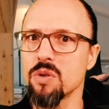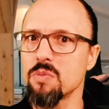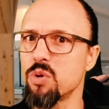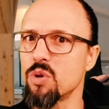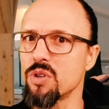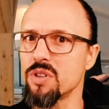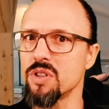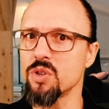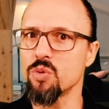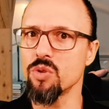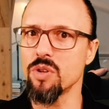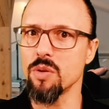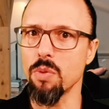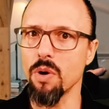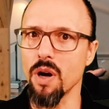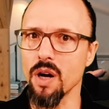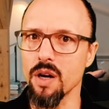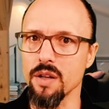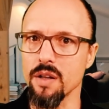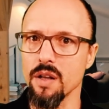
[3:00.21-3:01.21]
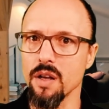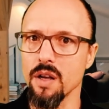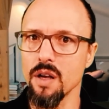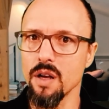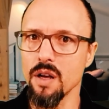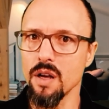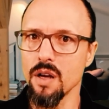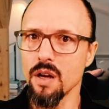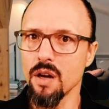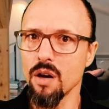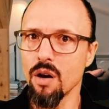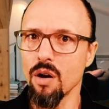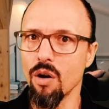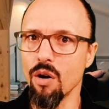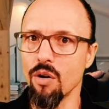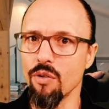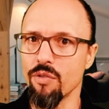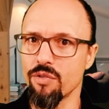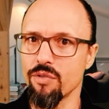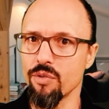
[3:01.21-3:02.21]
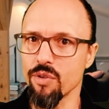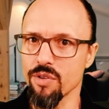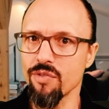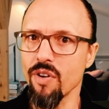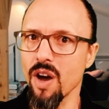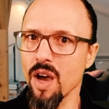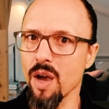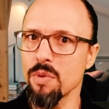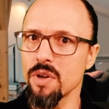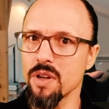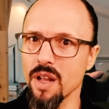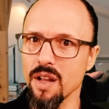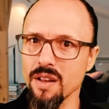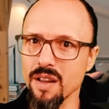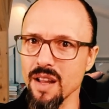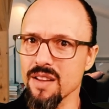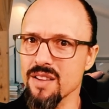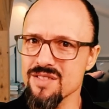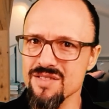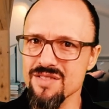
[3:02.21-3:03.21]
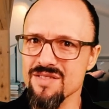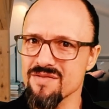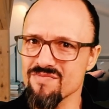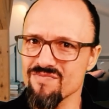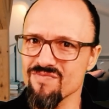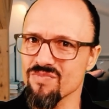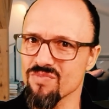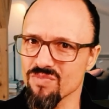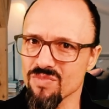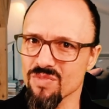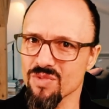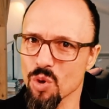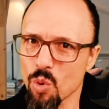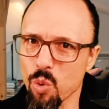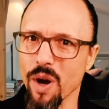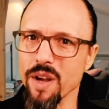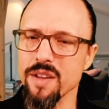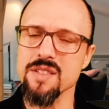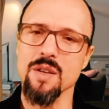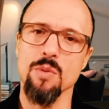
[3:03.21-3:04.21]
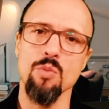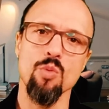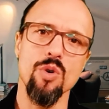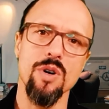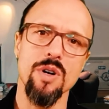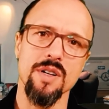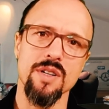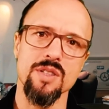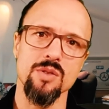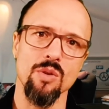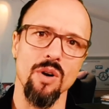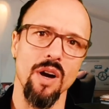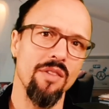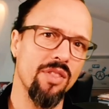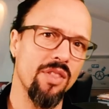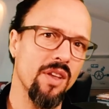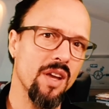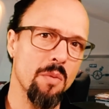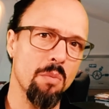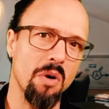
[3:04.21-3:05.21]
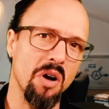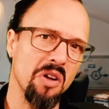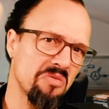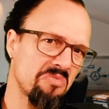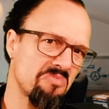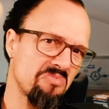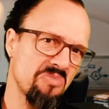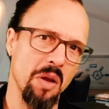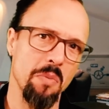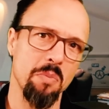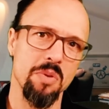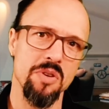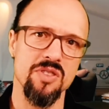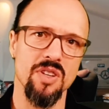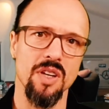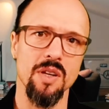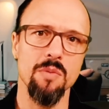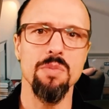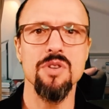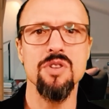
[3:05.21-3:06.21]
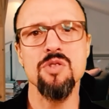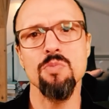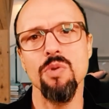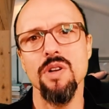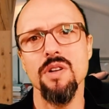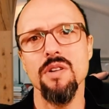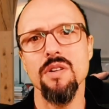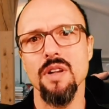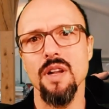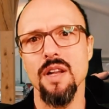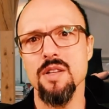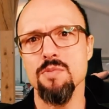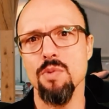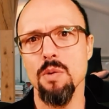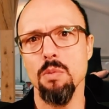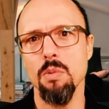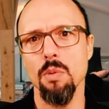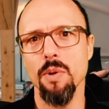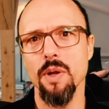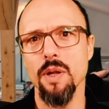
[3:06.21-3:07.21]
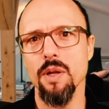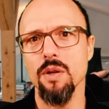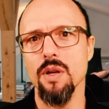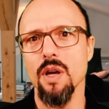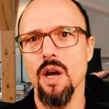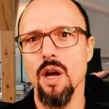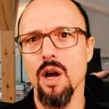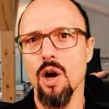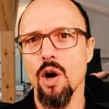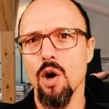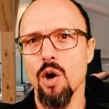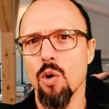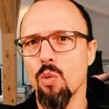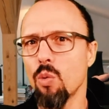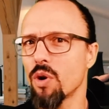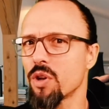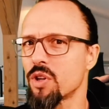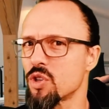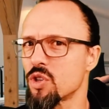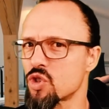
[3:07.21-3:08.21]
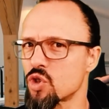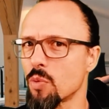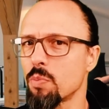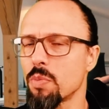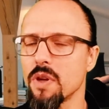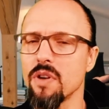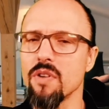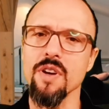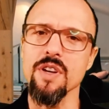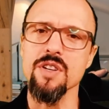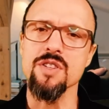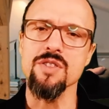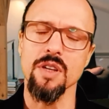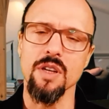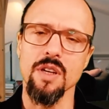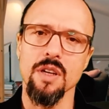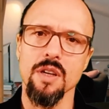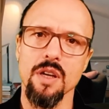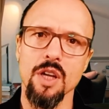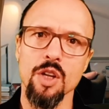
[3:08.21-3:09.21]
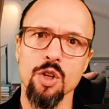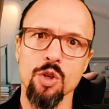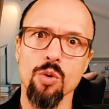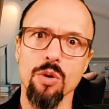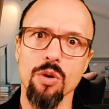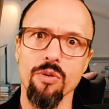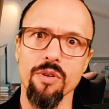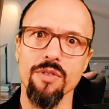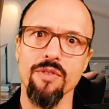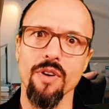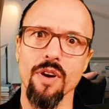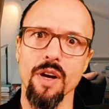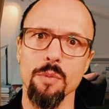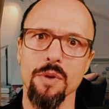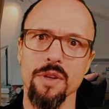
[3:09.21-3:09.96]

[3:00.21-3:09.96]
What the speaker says: put into the bucket of refinement. And that's quite some work. So I think about 10% per sprint, that's probably what you should be investing into your refinement.